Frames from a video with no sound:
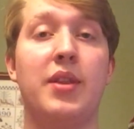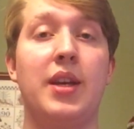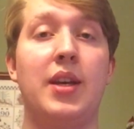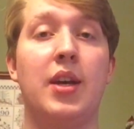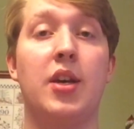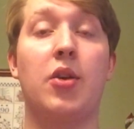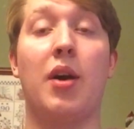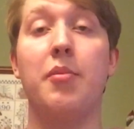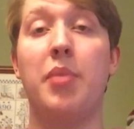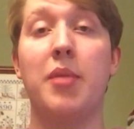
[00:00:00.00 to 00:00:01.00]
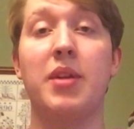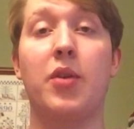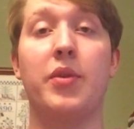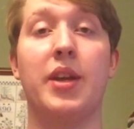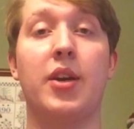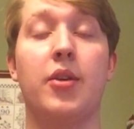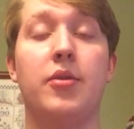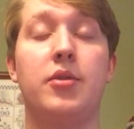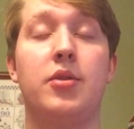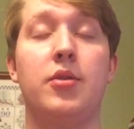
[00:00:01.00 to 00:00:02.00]
when they go out in public, when they
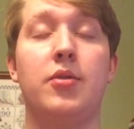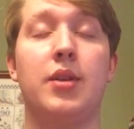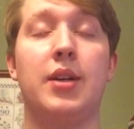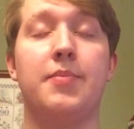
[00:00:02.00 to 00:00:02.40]
go to